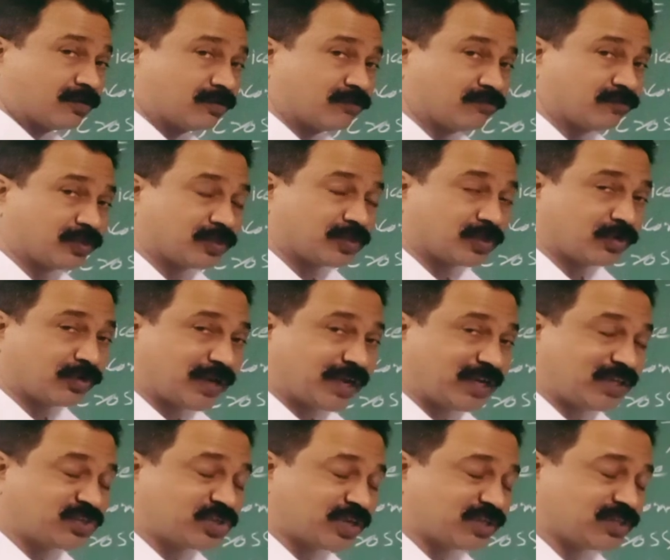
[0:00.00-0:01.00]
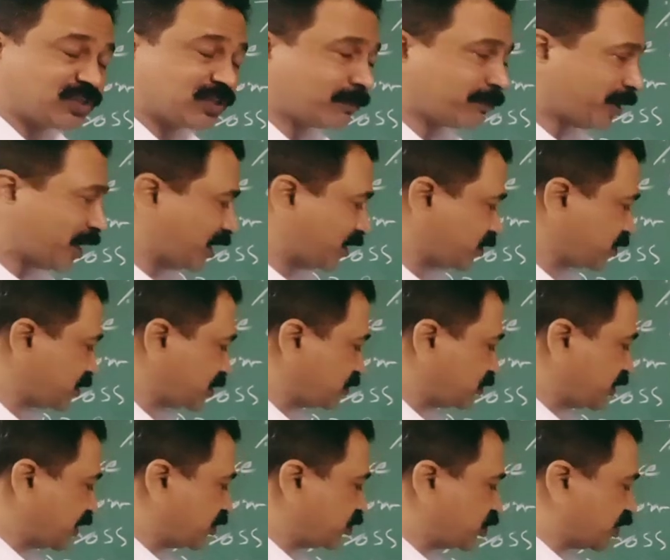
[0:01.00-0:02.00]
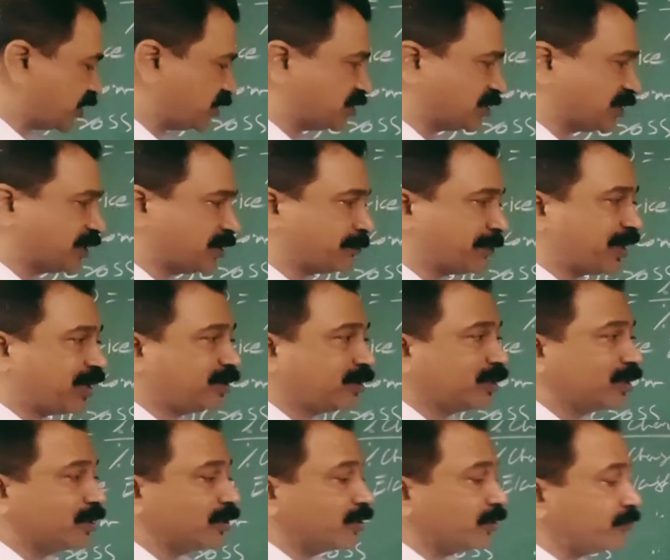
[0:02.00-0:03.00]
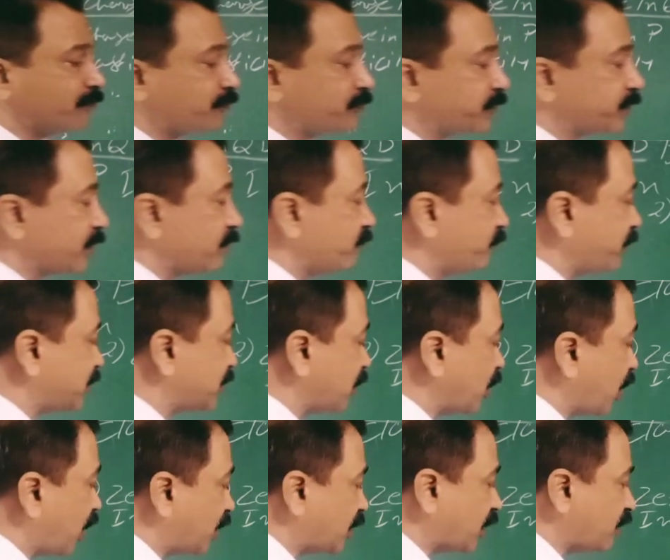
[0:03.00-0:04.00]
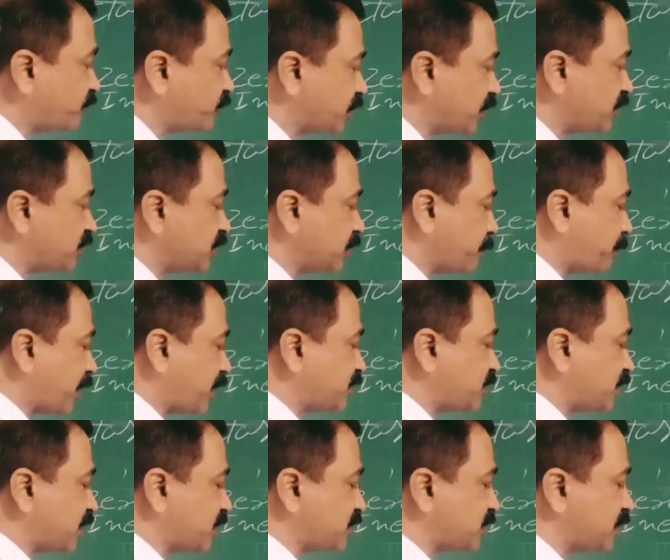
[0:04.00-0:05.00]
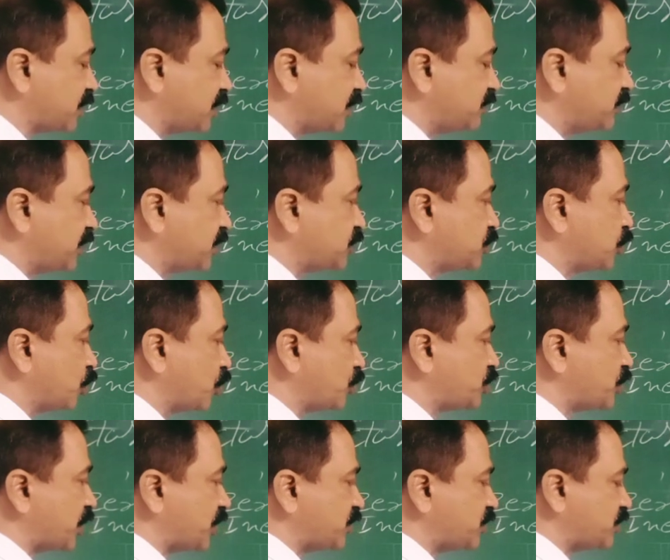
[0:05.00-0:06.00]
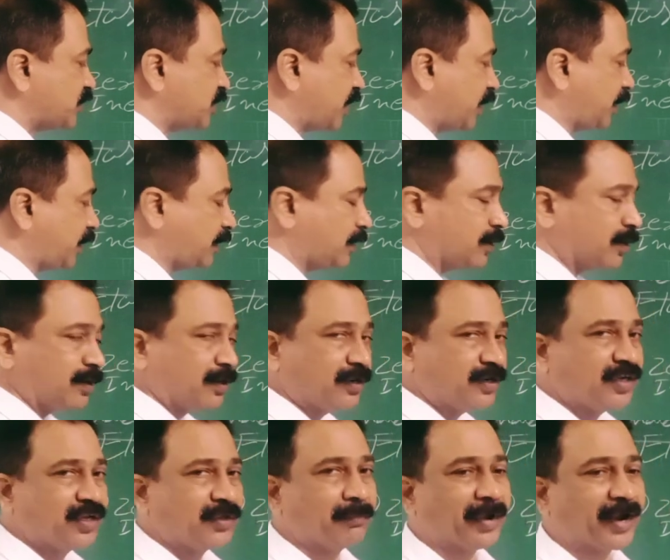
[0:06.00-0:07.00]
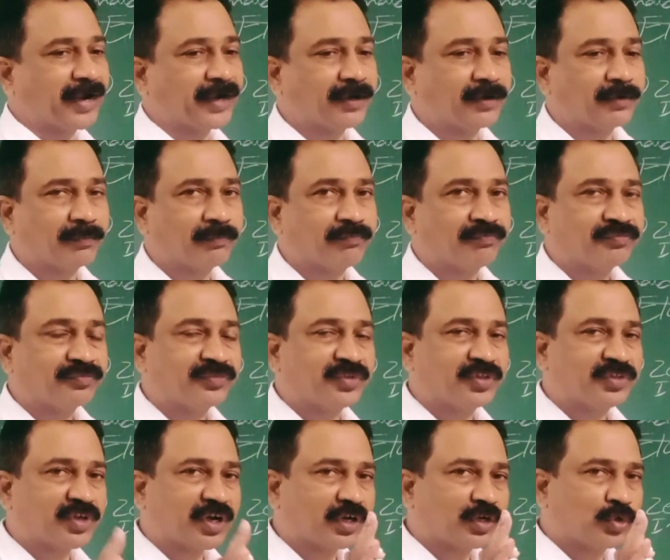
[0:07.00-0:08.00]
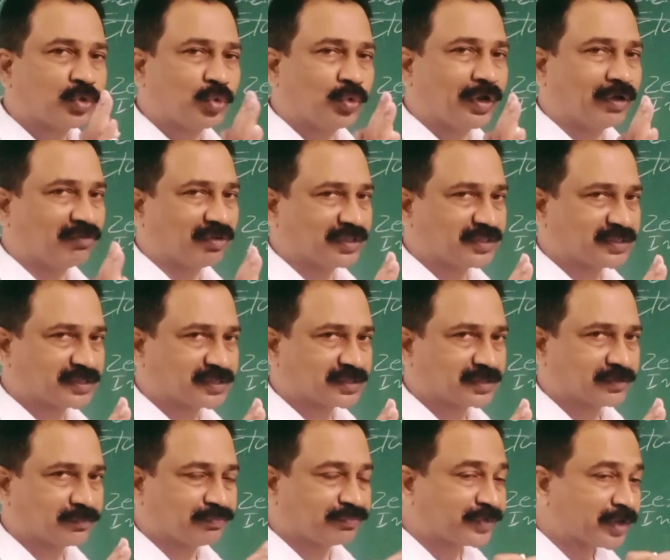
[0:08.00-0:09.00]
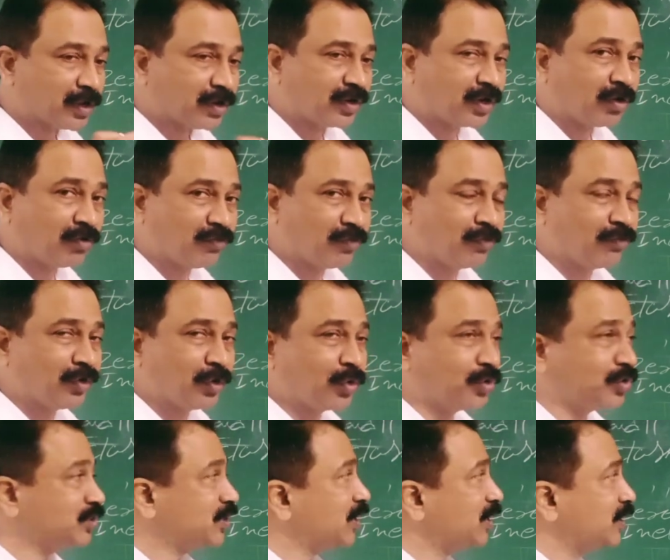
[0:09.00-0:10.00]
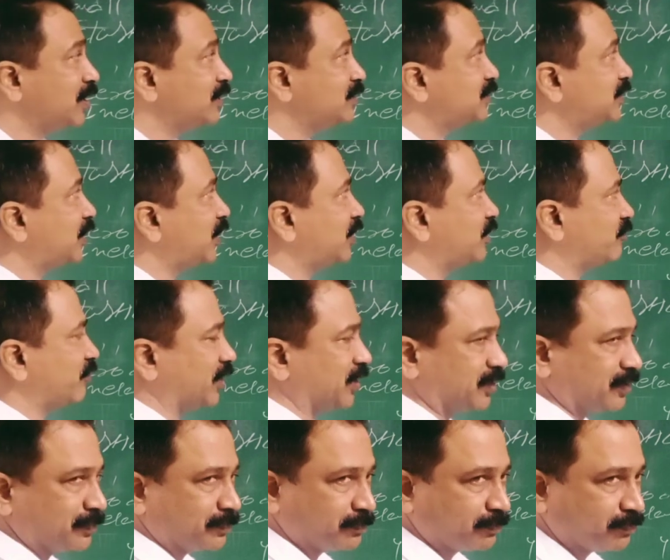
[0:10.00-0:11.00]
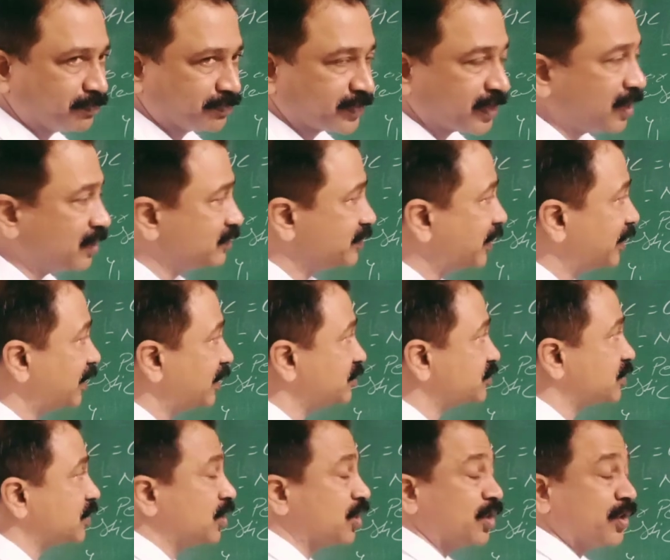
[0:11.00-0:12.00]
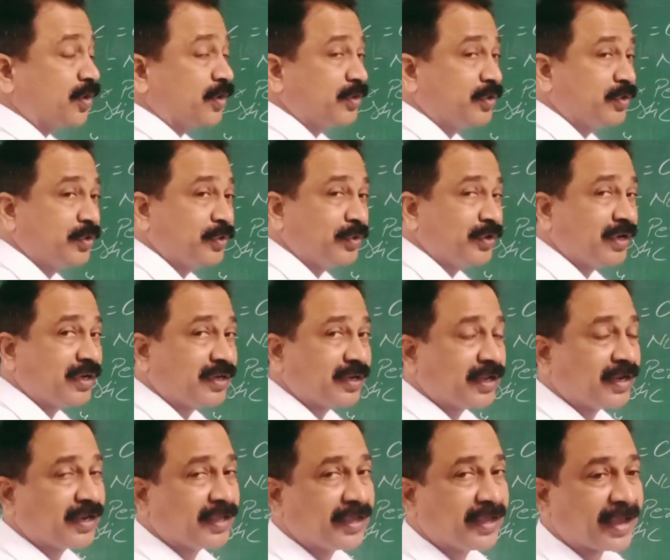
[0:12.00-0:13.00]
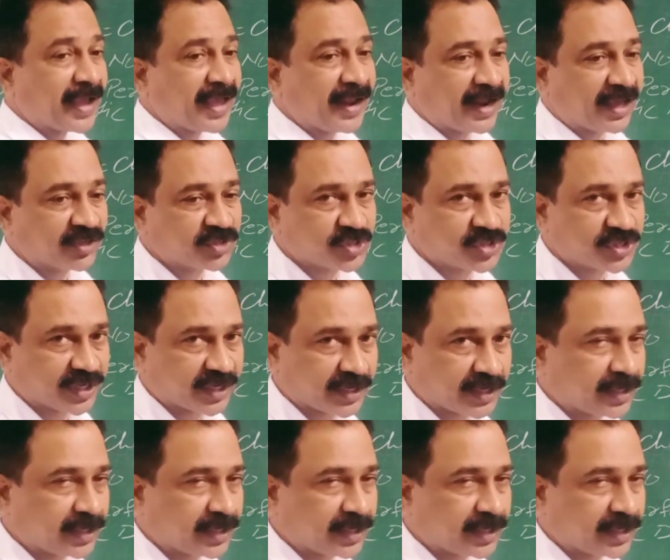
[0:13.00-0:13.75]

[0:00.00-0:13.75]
Without any change in the price, there is change in the demand. With lot of change in the prices, there is no change in the demand. These are two levels. Now we will go to the third one, that is unitary elastic.